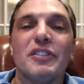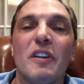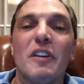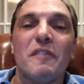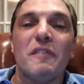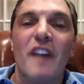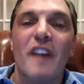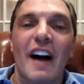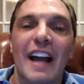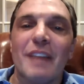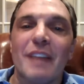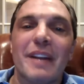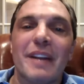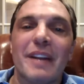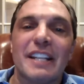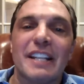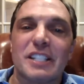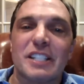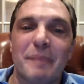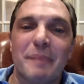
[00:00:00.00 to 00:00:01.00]
find when
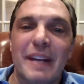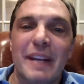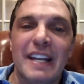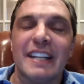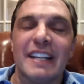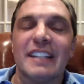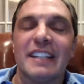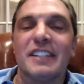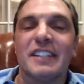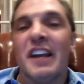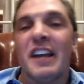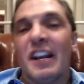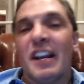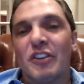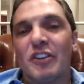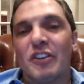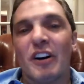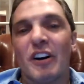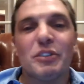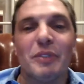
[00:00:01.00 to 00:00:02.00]
I speak and
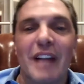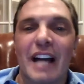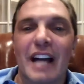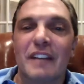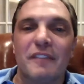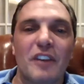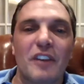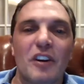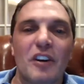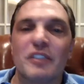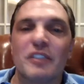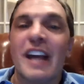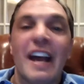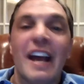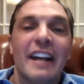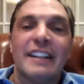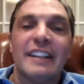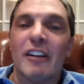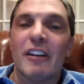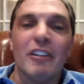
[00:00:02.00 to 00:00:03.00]
talk to a lot of folks,
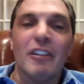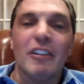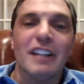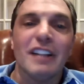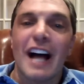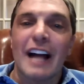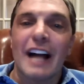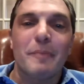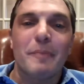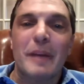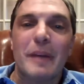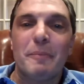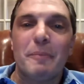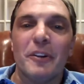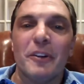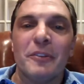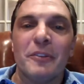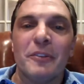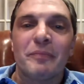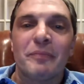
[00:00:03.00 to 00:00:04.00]
there are a lot of
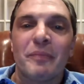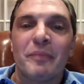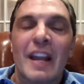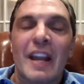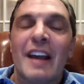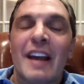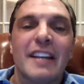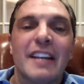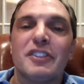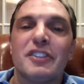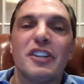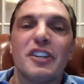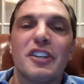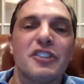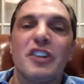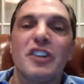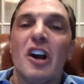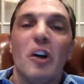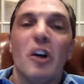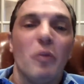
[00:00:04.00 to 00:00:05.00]
people that
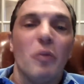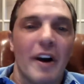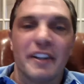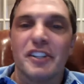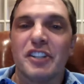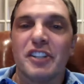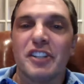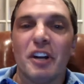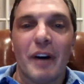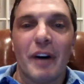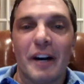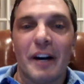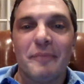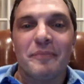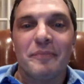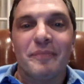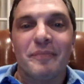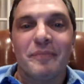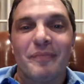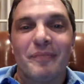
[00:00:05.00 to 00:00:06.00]
just want to show
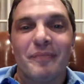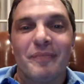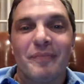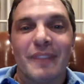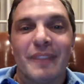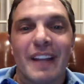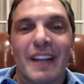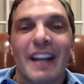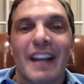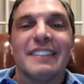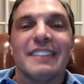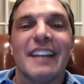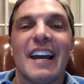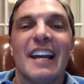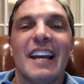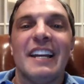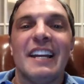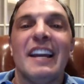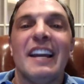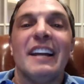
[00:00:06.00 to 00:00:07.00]
up.
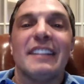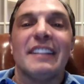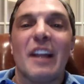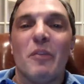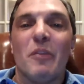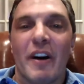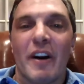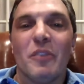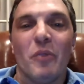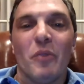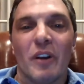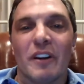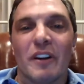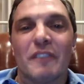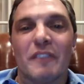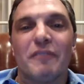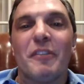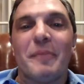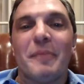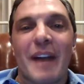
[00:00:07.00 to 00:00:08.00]
They want to
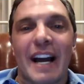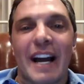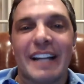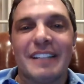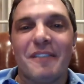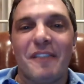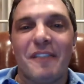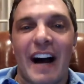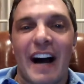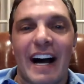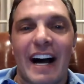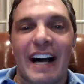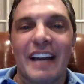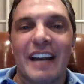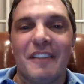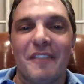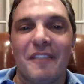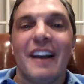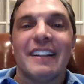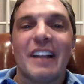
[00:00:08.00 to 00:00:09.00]
work from 9 to
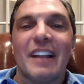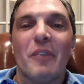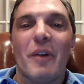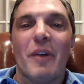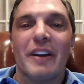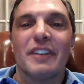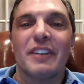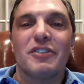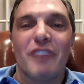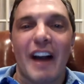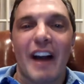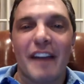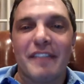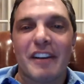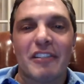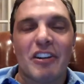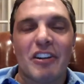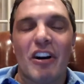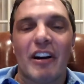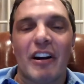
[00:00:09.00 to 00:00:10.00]
5. They want to drive
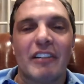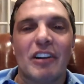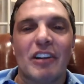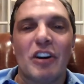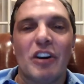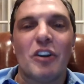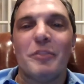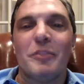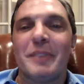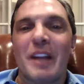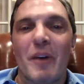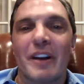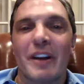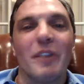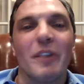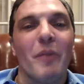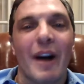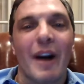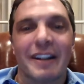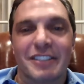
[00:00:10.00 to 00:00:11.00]
their car home and they want
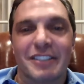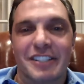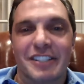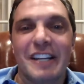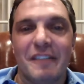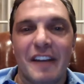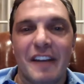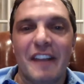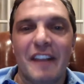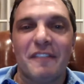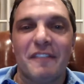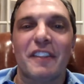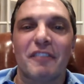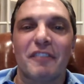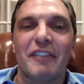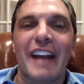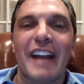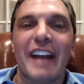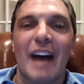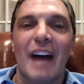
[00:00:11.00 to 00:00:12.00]
to watch TV for
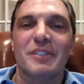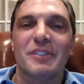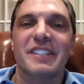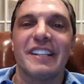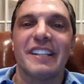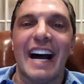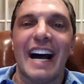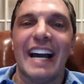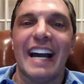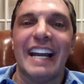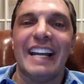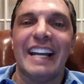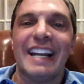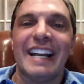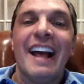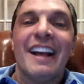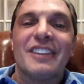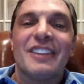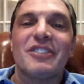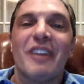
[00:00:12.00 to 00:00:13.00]
3 hours a night.
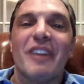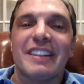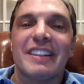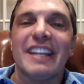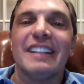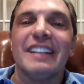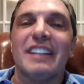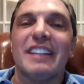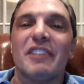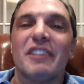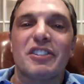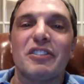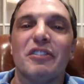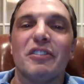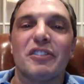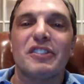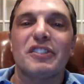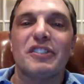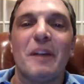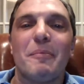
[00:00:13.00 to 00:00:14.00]
So I think there's
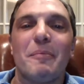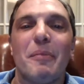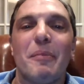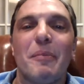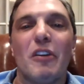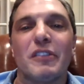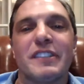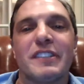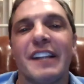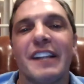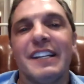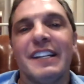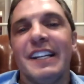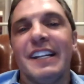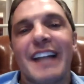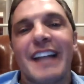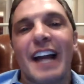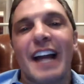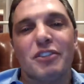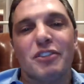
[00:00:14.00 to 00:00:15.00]
still some folks that
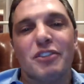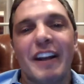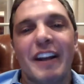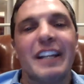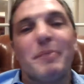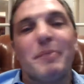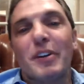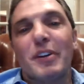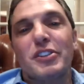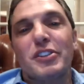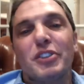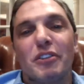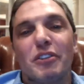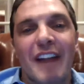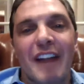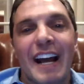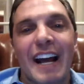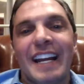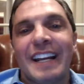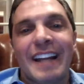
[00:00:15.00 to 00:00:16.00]
need that training. But you're
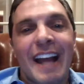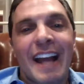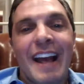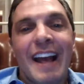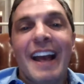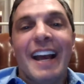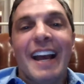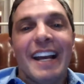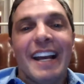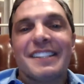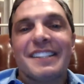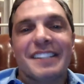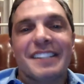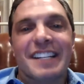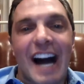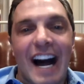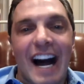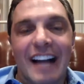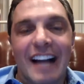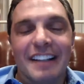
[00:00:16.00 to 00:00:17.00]
right. Is
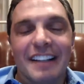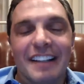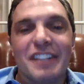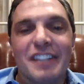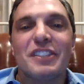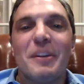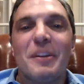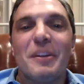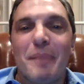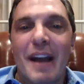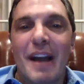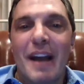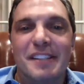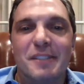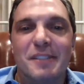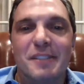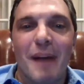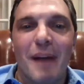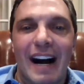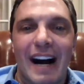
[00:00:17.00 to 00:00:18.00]
college the
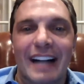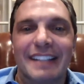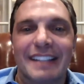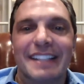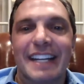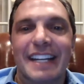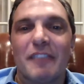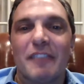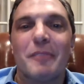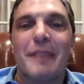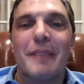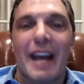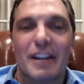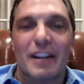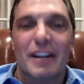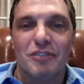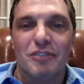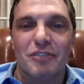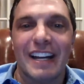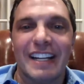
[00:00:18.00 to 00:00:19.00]
best spot to give them that
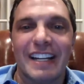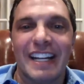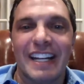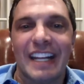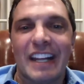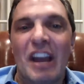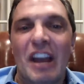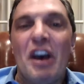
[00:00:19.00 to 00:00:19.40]
training?